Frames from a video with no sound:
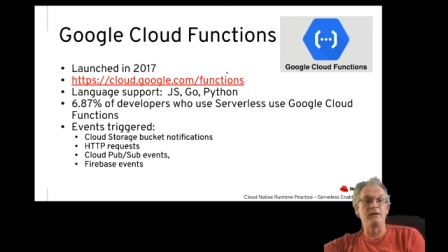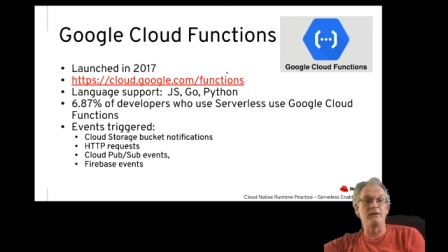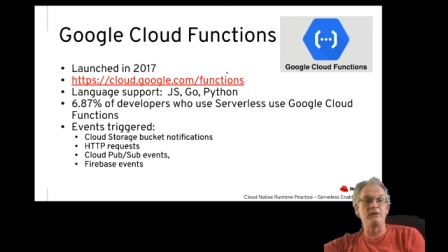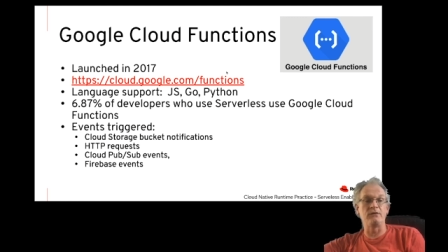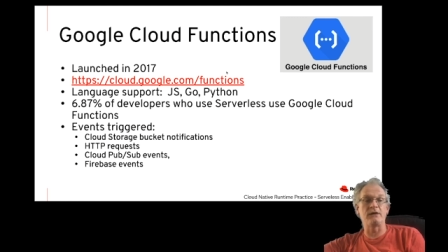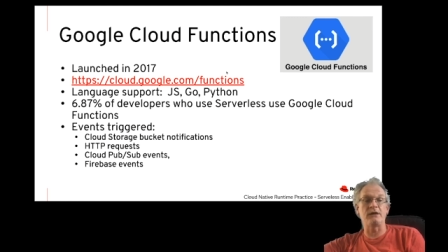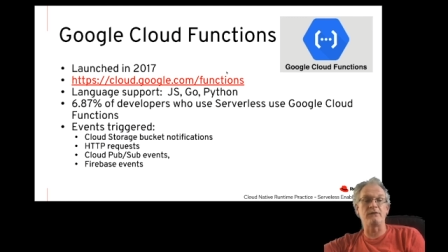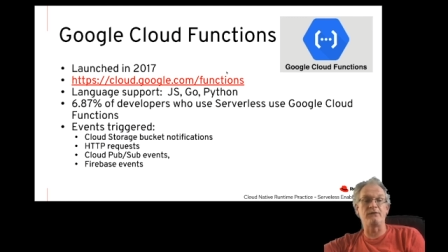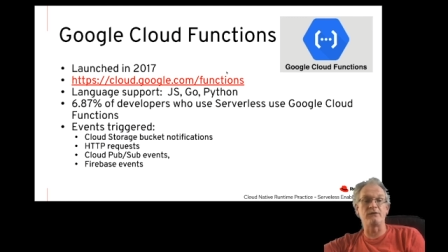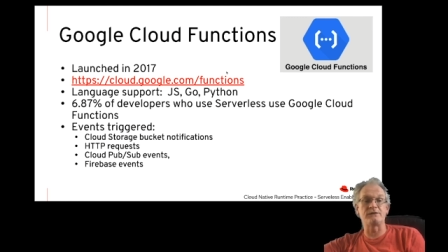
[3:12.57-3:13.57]
Google Cloud
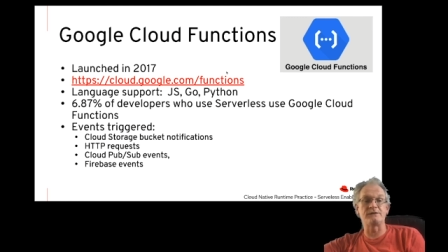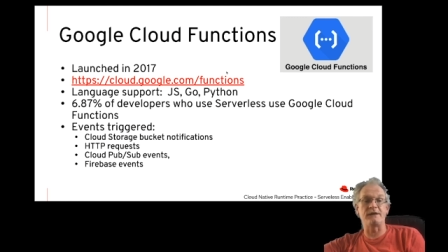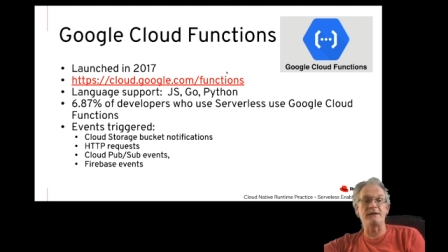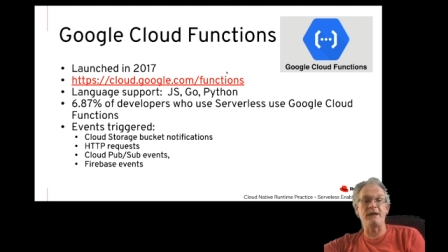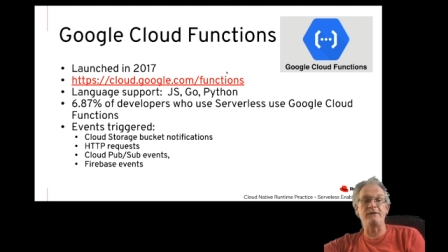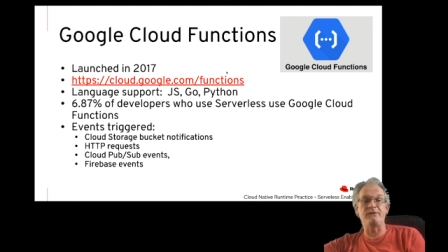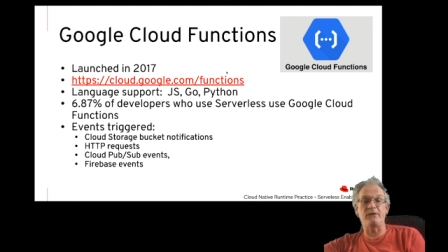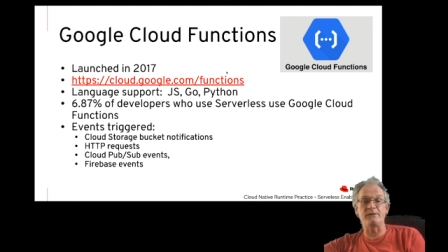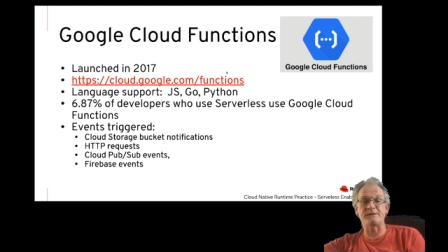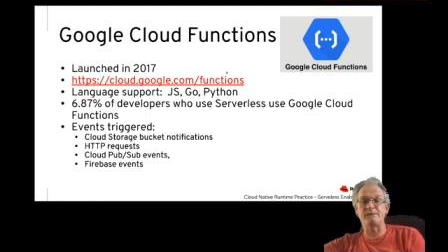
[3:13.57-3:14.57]
Functions again
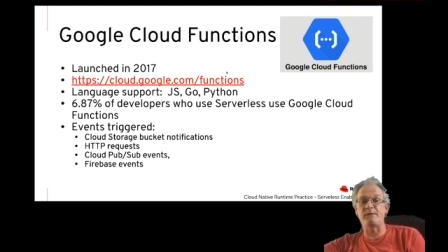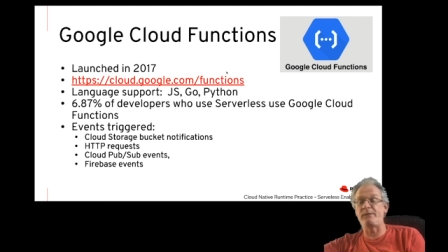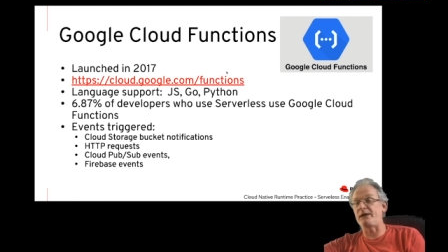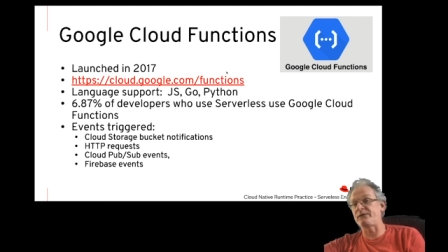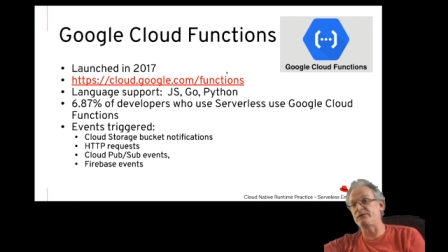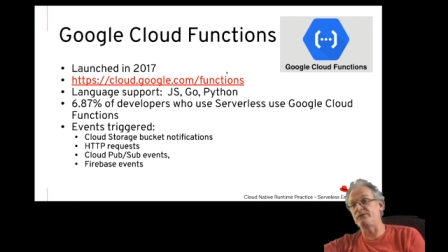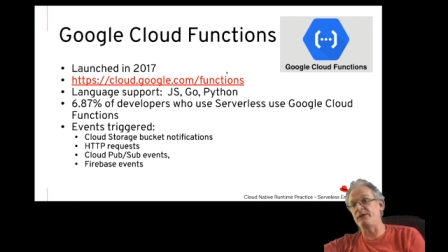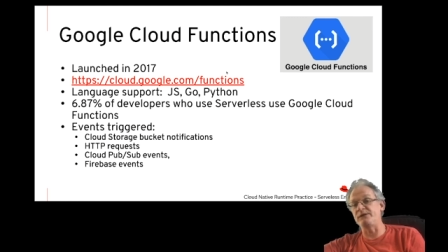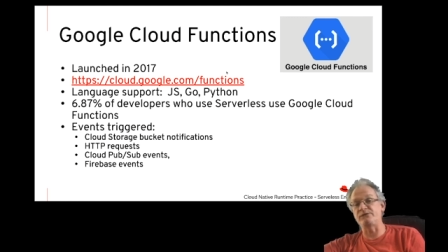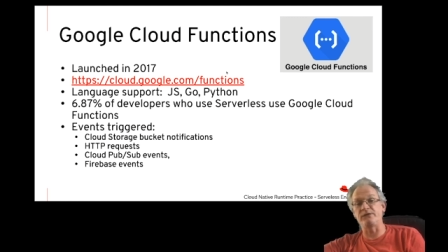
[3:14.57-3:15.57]
follow a similar path for
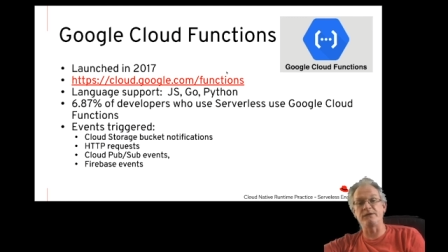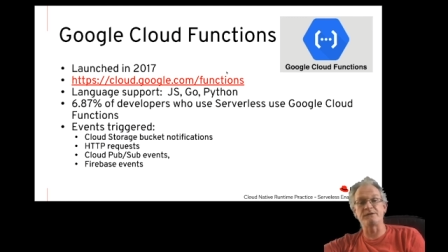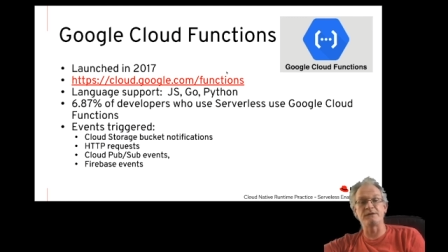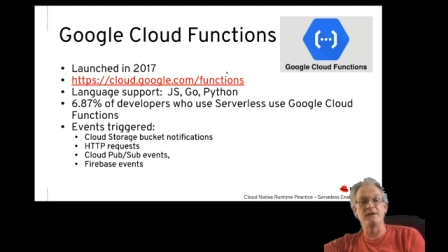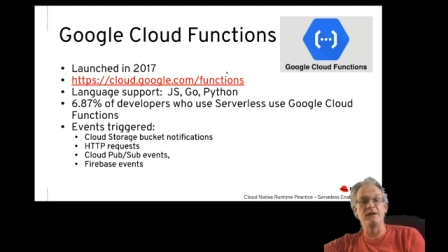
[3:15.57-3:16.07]
event triggers.